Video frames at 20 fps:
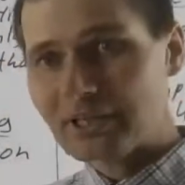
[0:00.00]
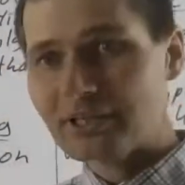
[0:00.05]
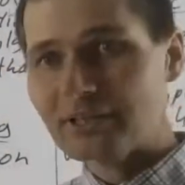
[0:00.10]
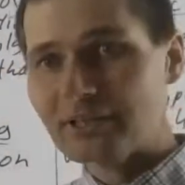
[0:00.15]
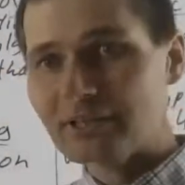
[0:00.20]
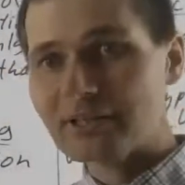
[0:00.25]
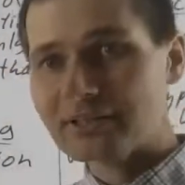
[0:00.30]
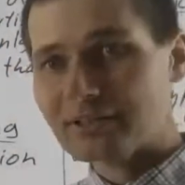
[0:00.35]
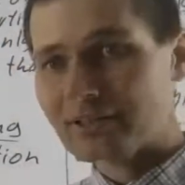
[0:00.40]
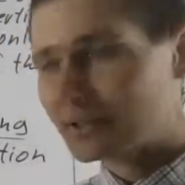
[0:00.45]

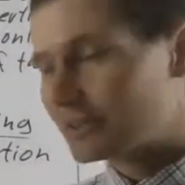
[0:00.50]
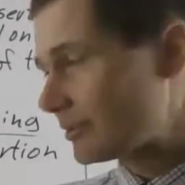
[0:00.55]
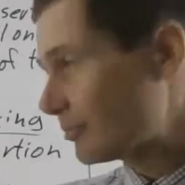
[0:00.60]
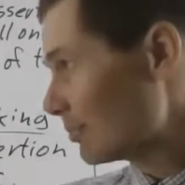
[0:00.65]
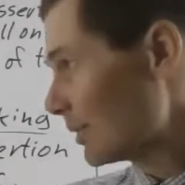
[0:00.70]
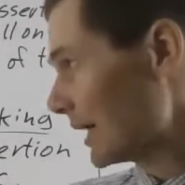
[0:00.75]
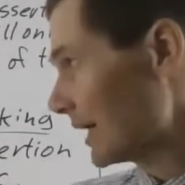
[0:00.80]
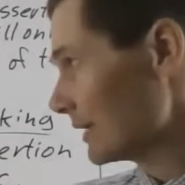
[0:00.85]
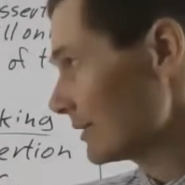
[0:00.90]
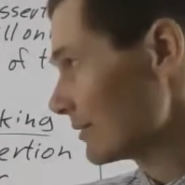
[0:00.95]
that the
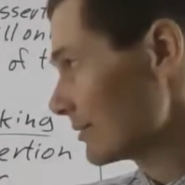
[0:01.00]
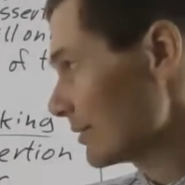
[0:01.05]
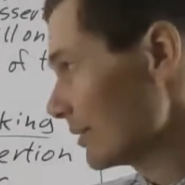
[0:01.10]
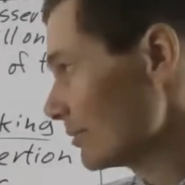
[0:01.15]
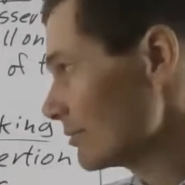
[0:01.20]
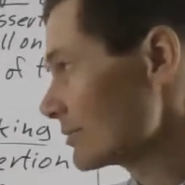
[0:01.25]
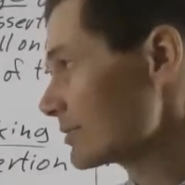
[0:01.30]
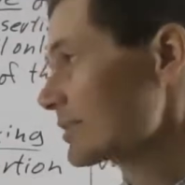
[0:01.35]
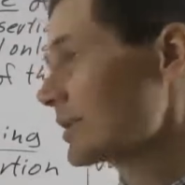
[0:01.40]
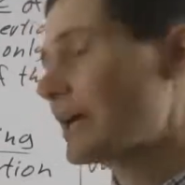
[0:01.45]
compiler
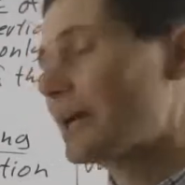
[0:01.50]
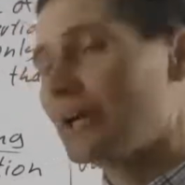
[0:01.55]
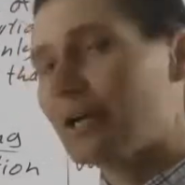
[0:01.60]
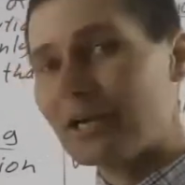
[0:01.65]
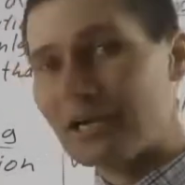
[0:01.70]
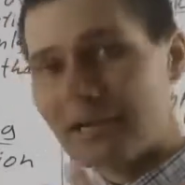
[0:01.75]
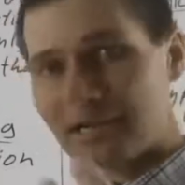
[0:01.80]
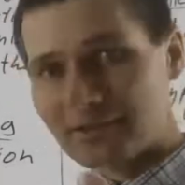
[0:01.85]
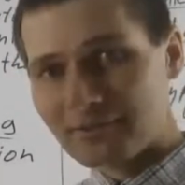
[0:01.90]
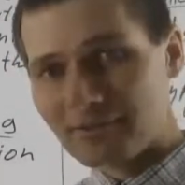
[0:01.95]
knows,
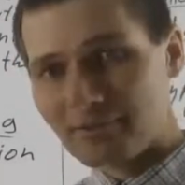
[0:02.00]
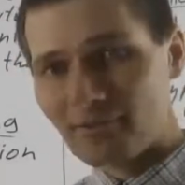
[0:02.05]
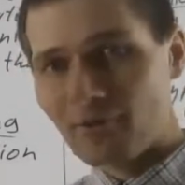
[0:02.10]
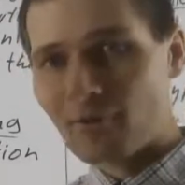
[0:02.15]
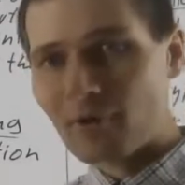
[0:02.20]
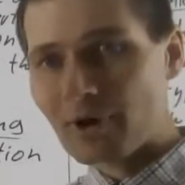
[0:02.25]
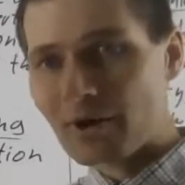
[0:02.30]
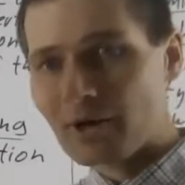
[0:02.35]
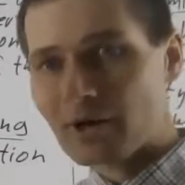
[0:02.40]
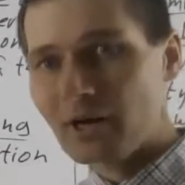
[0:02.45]
and
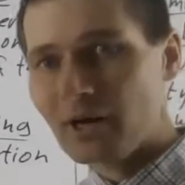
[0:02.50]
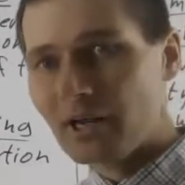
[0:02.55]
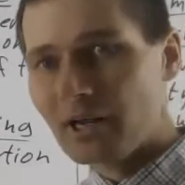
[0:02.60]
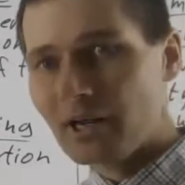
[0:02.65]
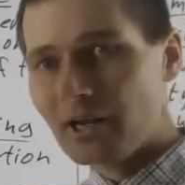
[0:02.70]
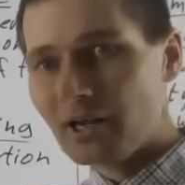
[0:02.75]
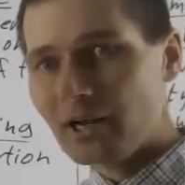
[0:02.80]
for